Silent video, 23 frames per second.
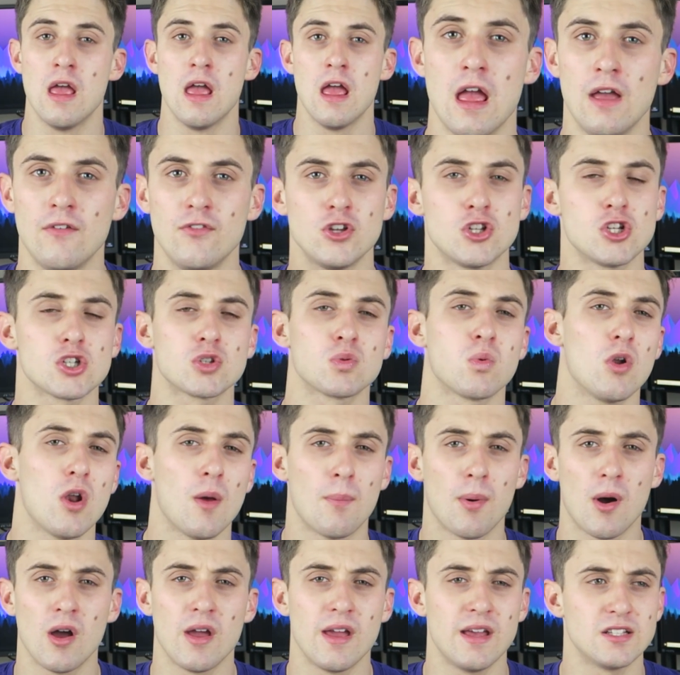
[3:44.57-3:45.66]
If you just want to
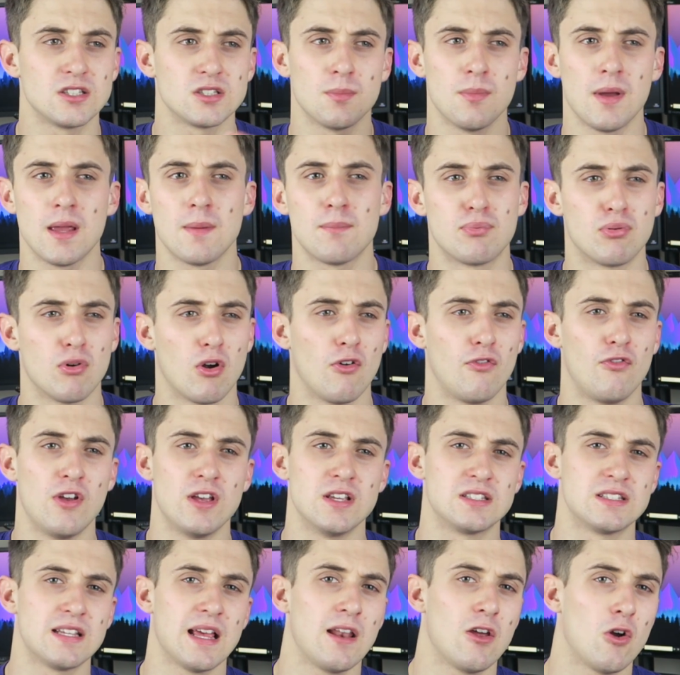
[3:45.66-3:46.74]
buy it to make
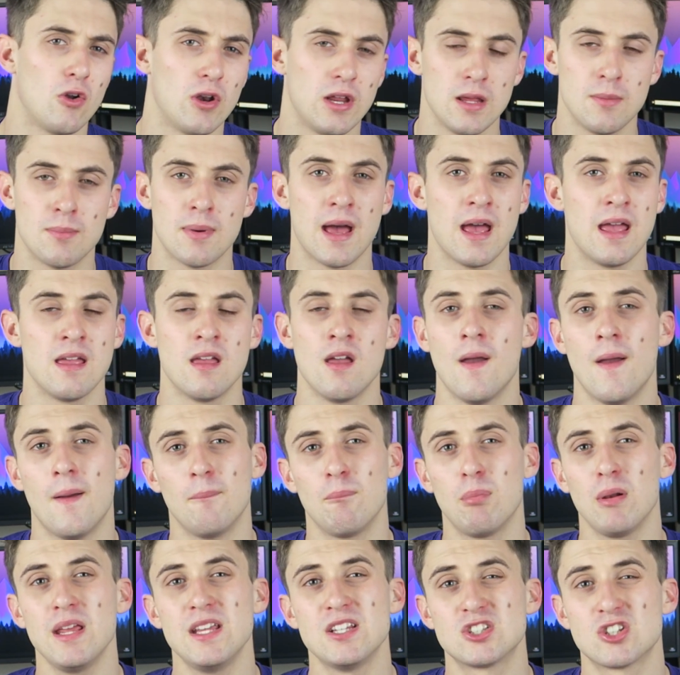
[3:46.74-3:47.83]
profit, sell it on eBay,
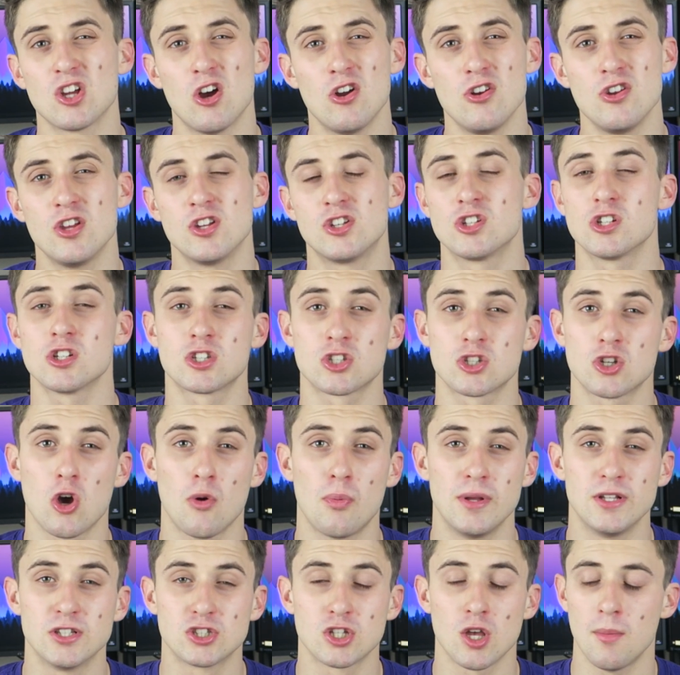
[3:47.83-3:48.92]
please don't. You're just
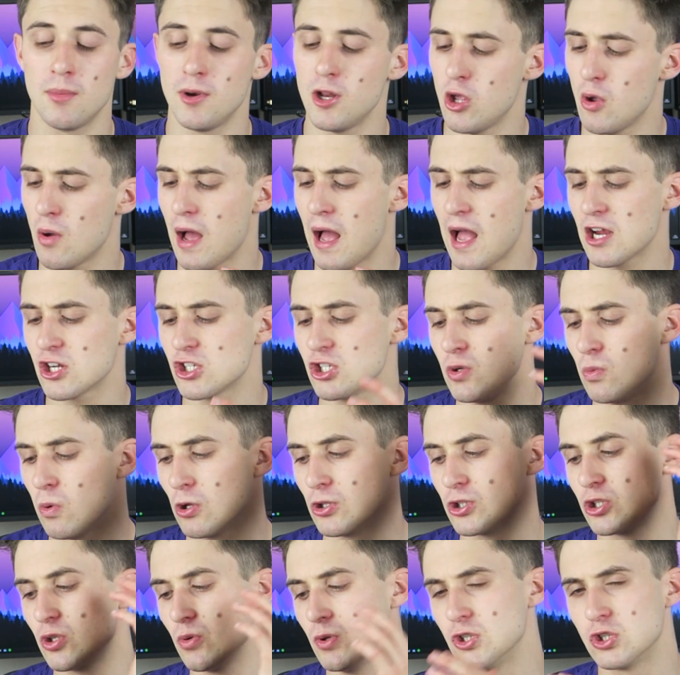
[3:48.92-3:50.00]
stopping somebody who actually
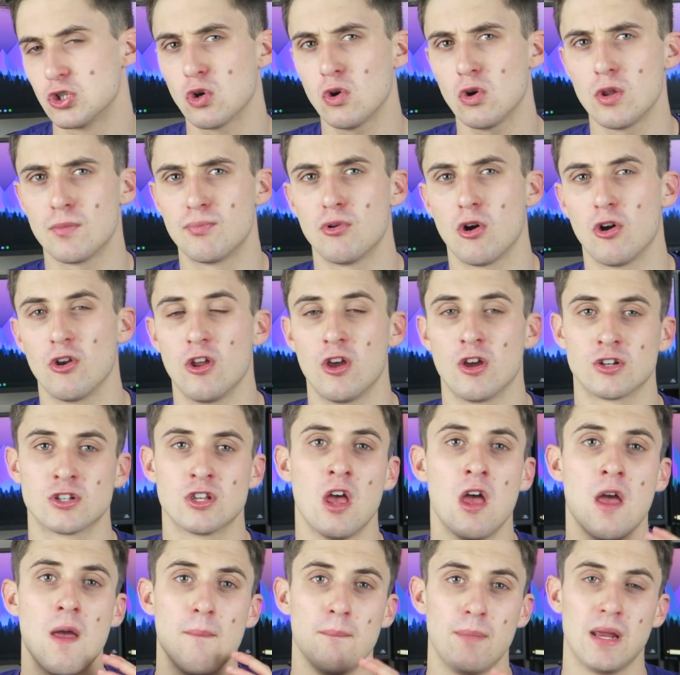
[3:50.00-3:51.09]
wants to enjoy the product
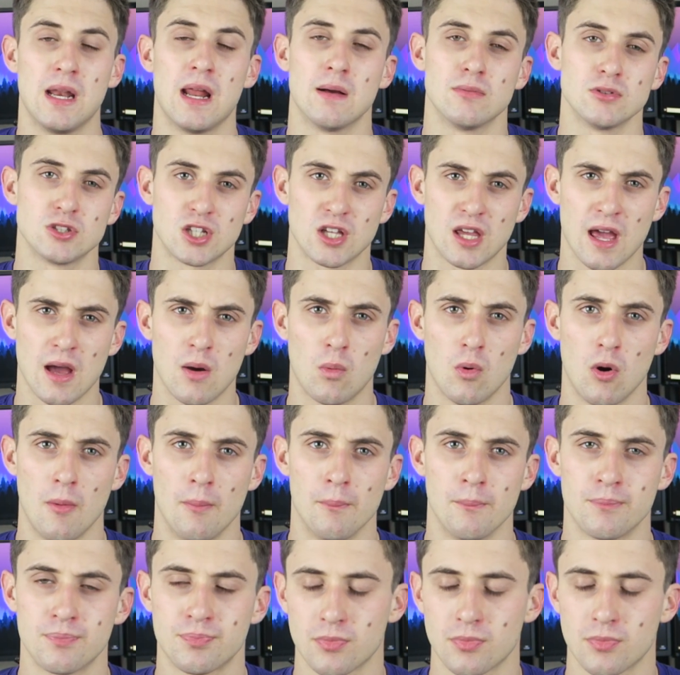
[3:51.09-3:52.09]
being able to get one.